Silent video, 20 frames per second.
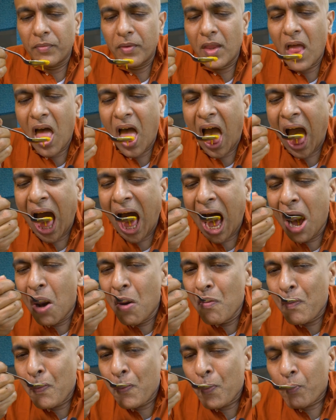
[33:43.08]
I love that
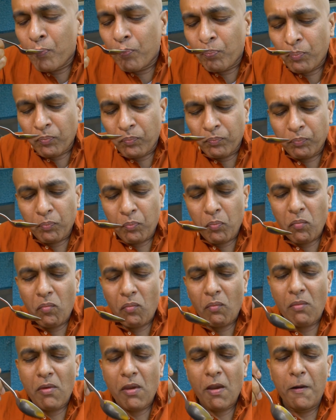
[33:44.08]
sweetness of the
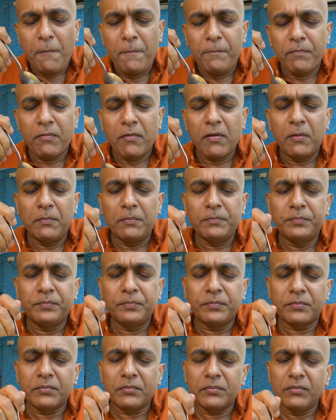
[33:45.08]
Alfonso mango.
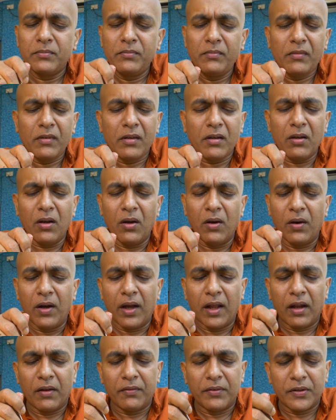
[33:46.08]
Oh,
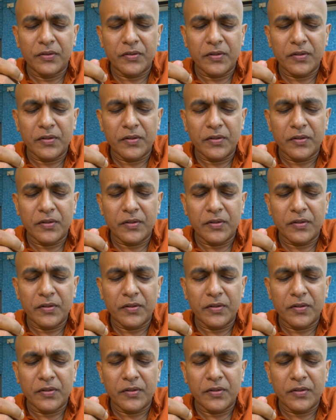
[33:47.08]
I love